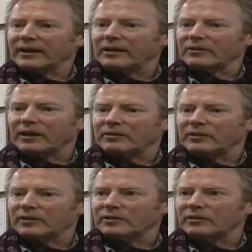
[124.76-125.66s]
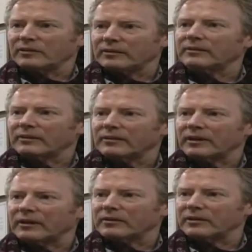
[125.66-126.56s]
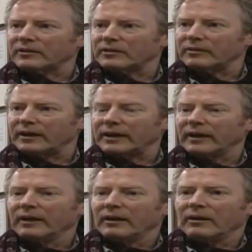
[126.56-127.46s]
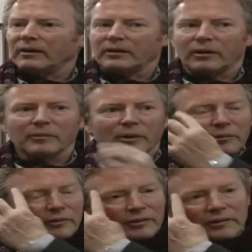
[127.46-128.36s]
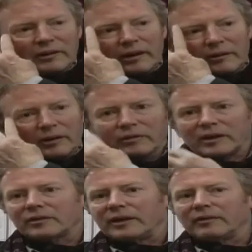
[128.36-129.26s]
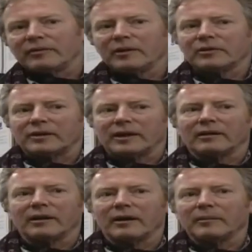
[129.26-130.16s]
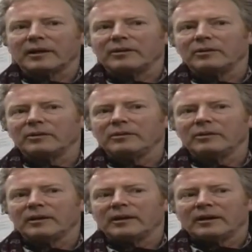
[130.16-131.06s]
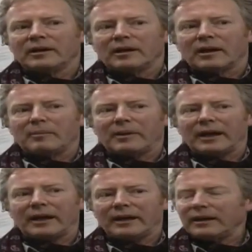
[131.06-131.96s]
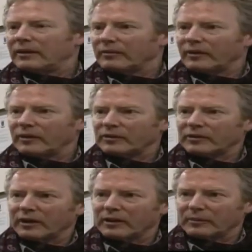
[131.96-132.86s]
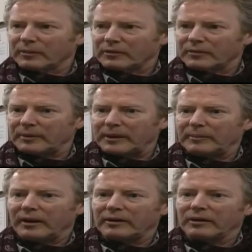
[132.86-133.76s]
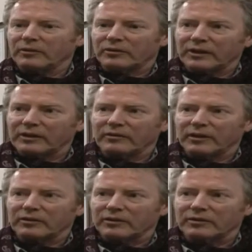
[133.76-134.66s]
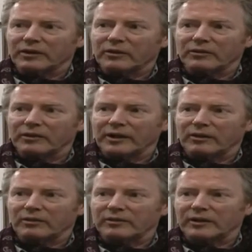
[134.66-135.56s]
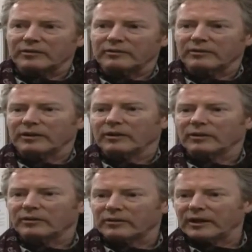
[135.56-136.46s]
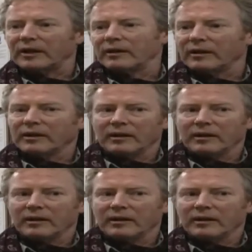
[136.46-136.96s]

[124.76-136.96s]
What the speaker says: I think it's that tradition. It's that tradition, really. You know, I'm not essentially a folk singer. I play in the folk style possibly, but I don't sing folk songs. I don't sing old-fashioned. You know, I don't sing